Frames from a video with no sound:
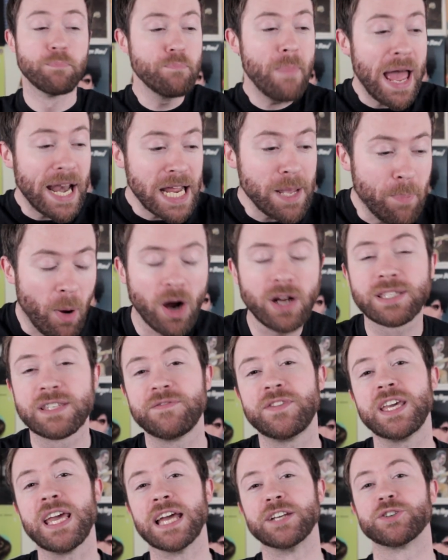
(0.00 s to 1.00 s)
many parts
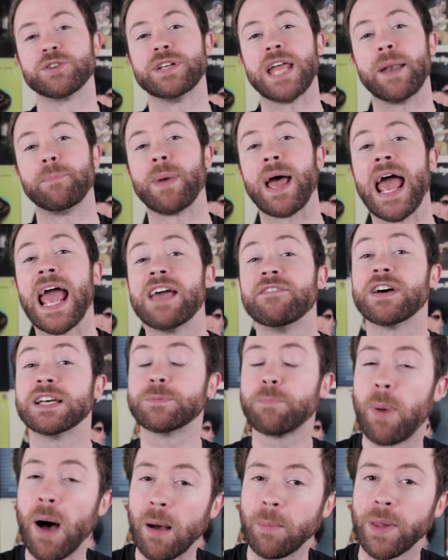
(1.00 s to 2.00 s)
of the internet behave
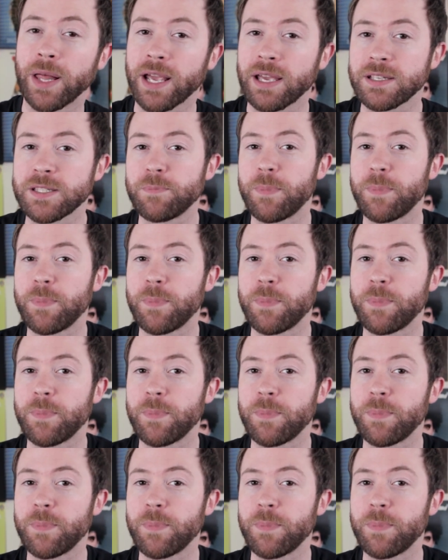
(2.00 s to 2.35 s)
as public